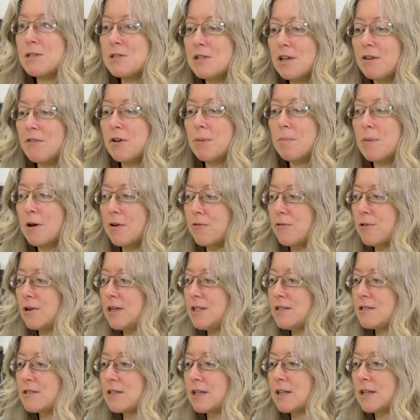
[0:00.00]
David Buffer, and
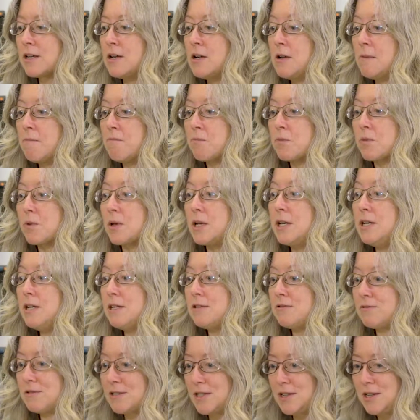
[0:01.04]
he said
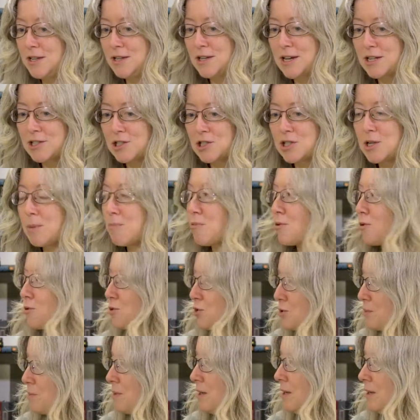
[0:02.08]
he actually
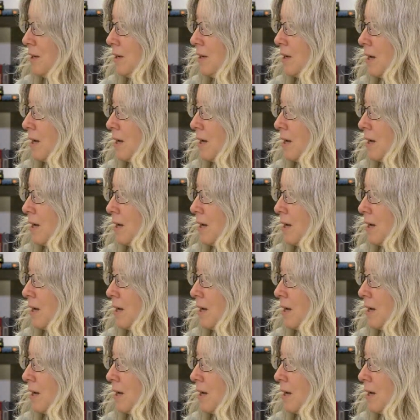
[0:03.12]
approached me.